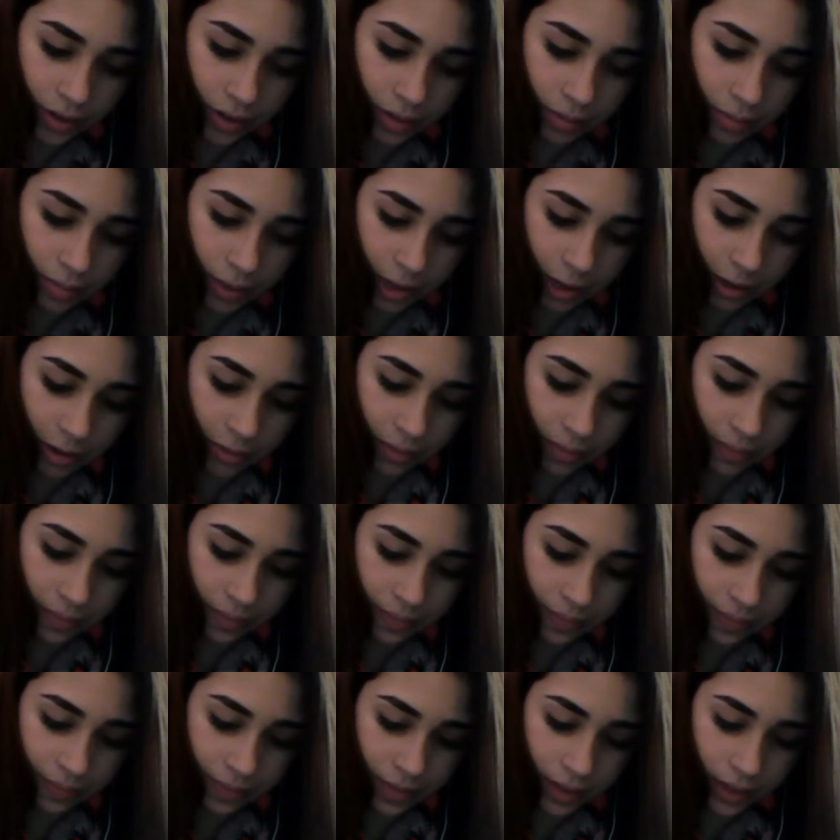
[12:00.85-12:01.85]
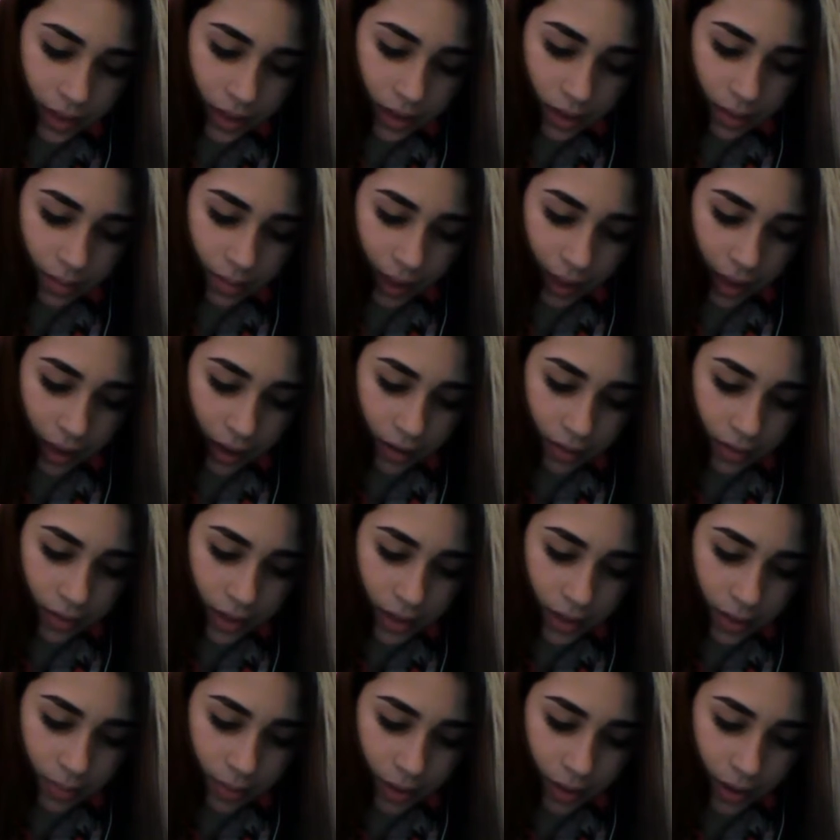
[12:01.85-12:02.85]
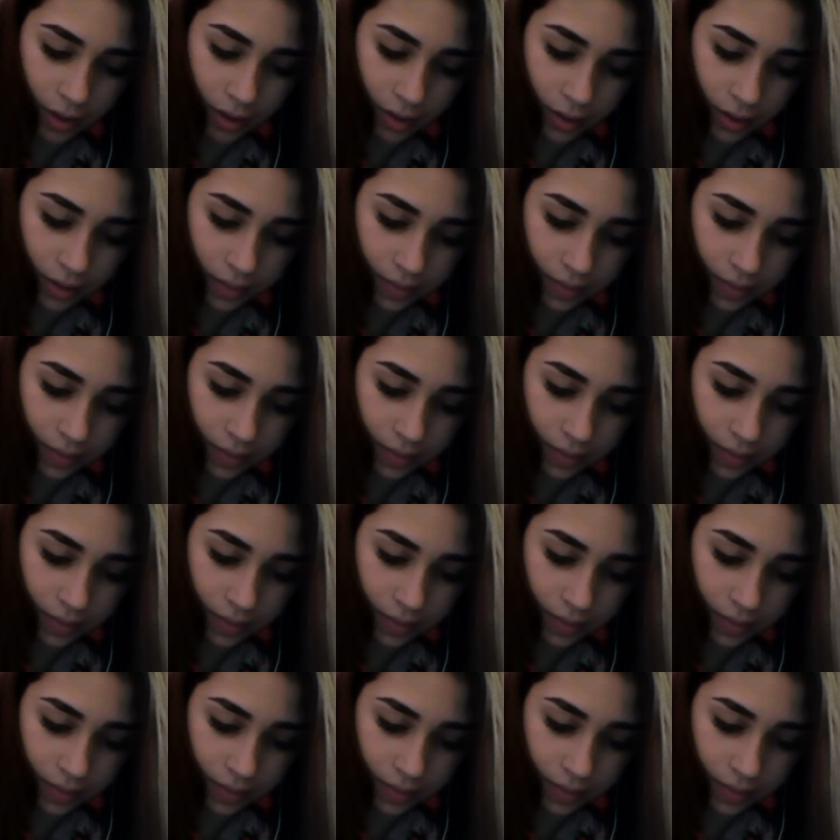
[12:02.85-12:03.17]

Allan Poe in the back of this book.